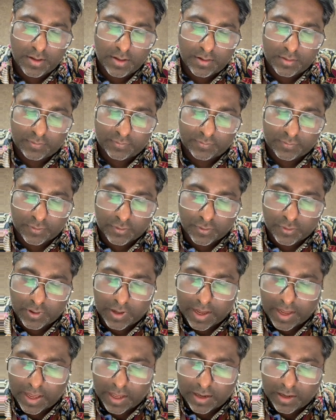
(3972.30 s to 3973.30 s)
So
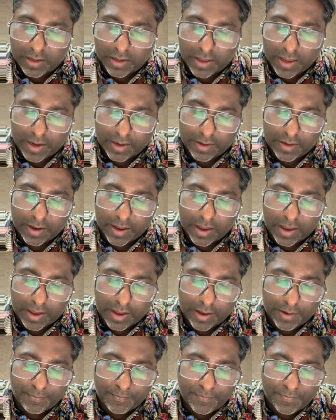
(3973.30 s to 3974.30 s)
L and
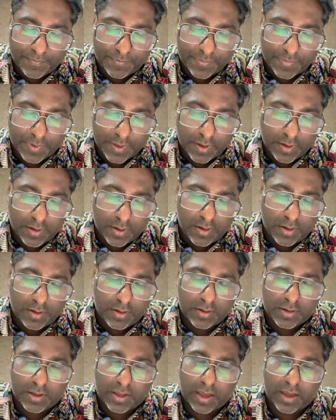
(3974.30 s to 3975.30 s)
M.
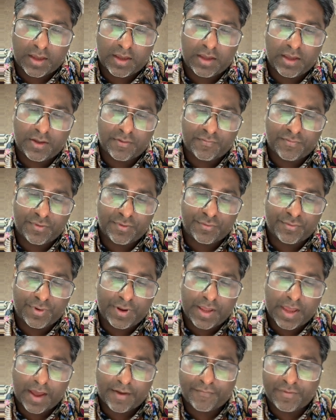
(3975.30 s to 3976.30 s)
Okay, if you
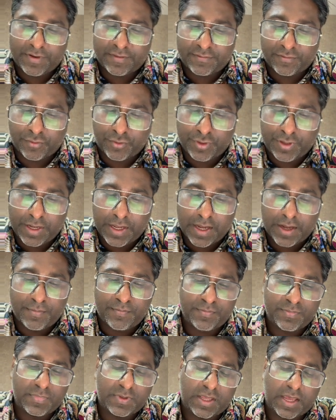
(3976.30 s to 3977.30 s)
react with
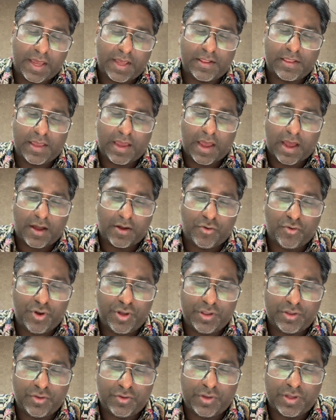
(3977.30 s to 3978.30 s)
sodium, okay, they are
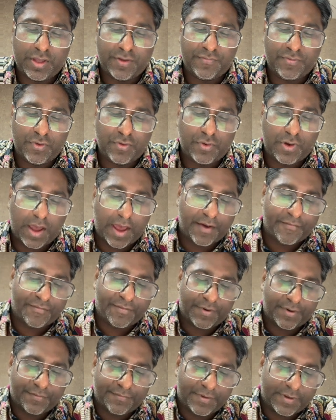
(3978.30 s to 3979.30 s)
going to give you
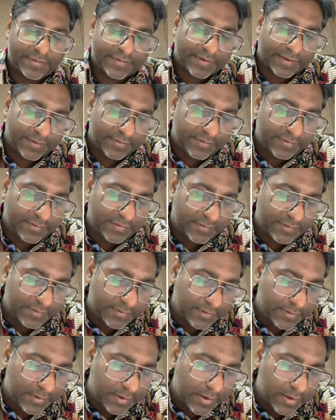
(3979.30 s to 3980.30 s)
effervescence,
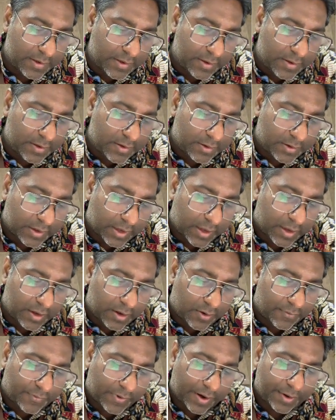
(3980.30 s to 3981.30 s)
okay,
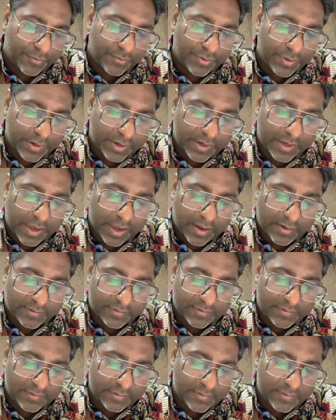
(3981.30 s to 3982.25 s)
of hydrogen gas.